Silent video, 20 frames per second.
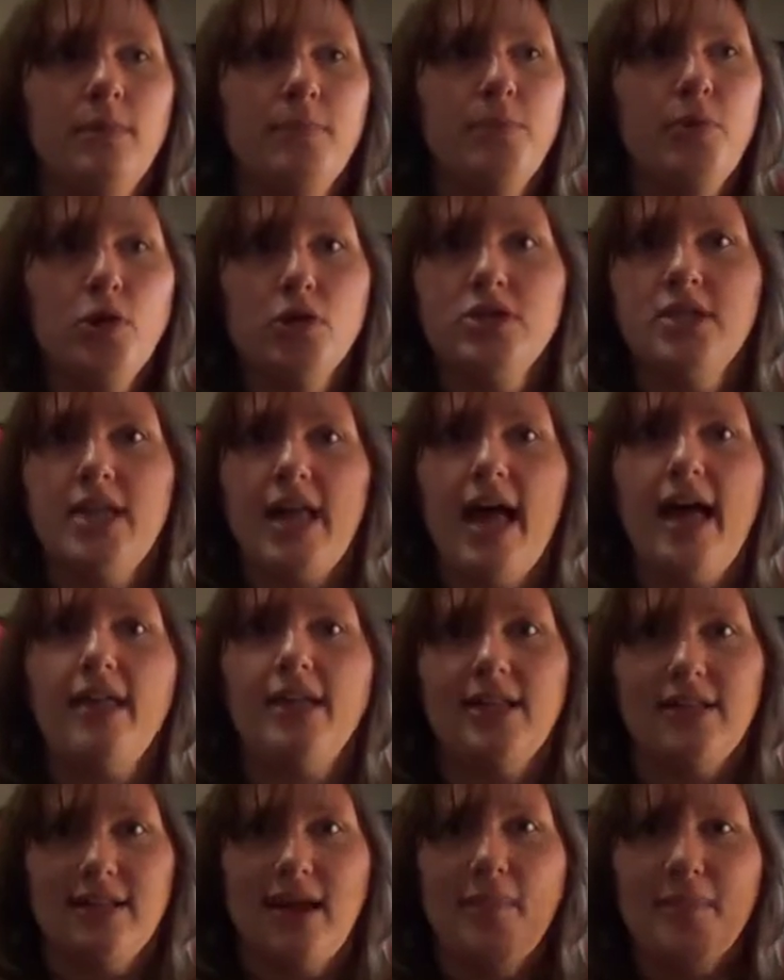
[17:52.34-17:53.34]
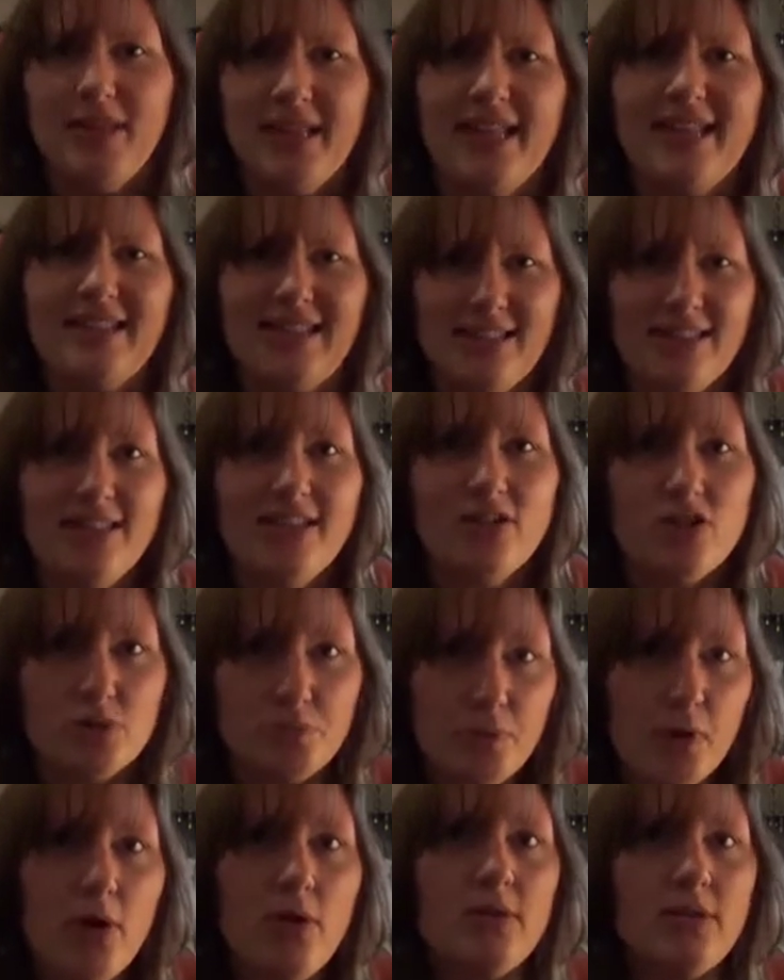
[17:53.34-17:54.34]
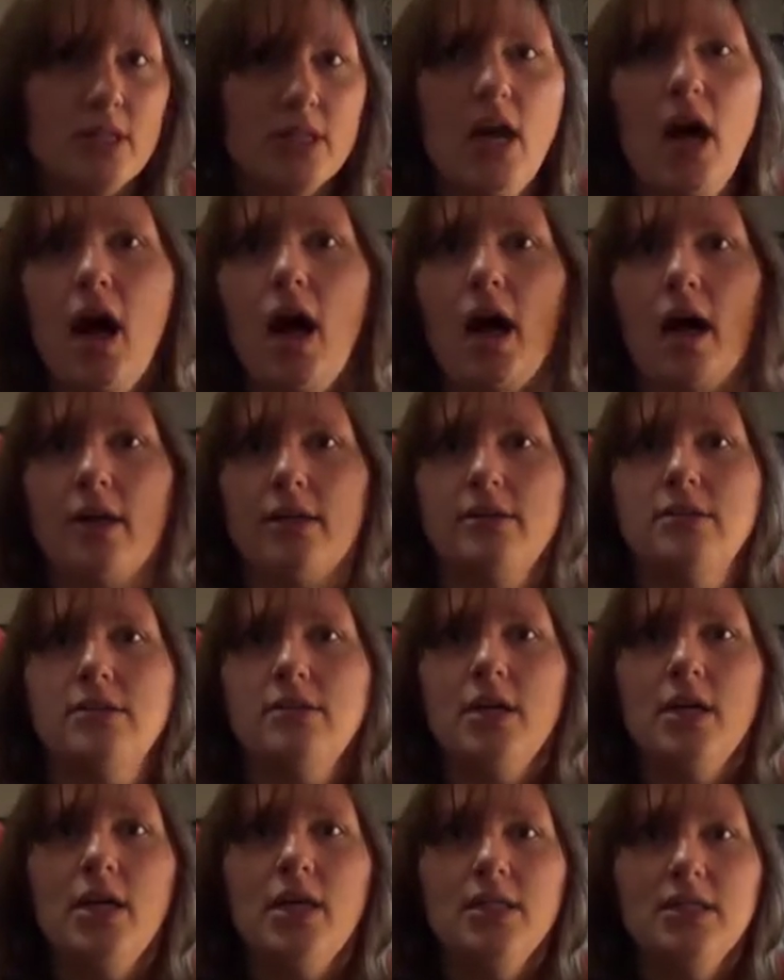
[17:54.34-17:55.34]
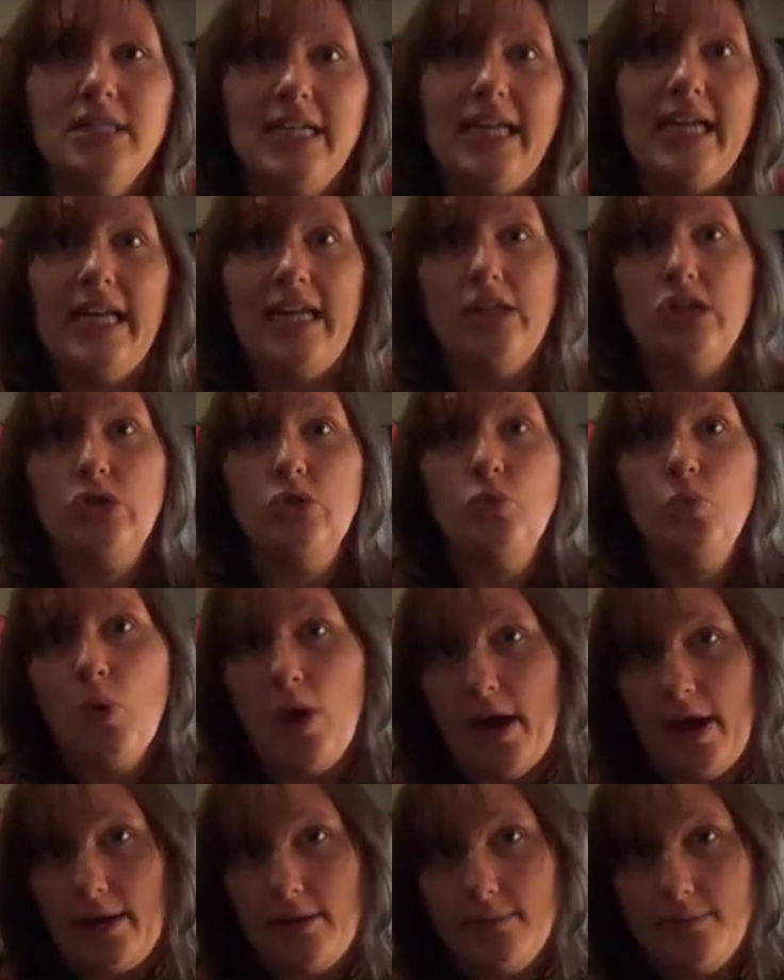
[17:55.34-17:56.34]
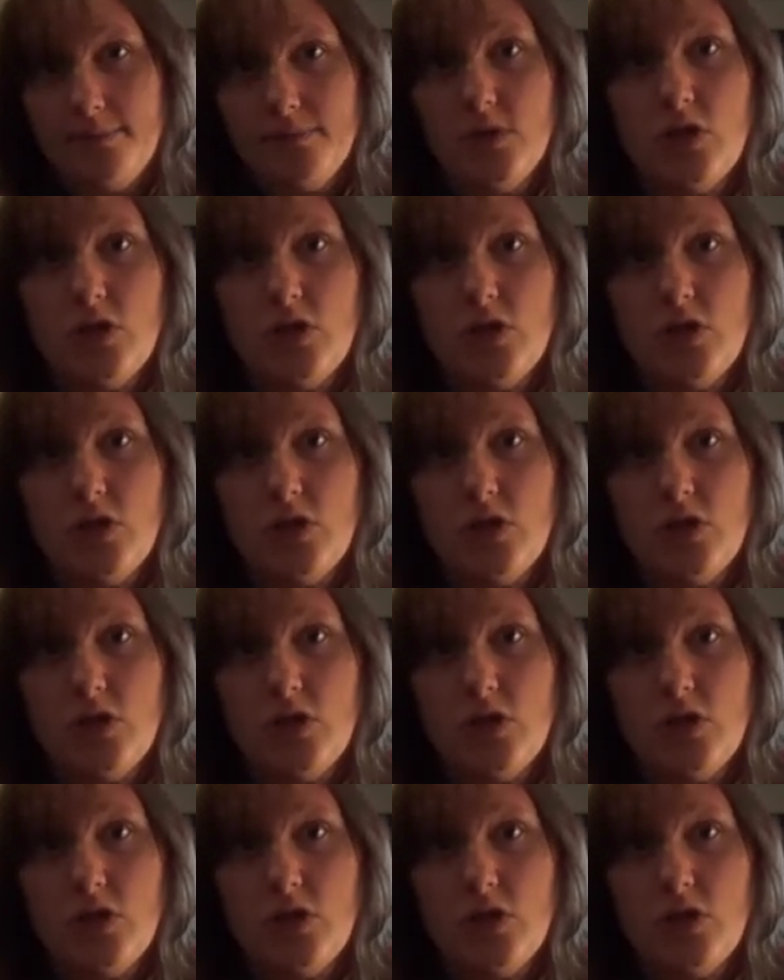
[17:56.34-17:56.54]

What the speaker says: personality. I mean, like, there's pros and cons to each one.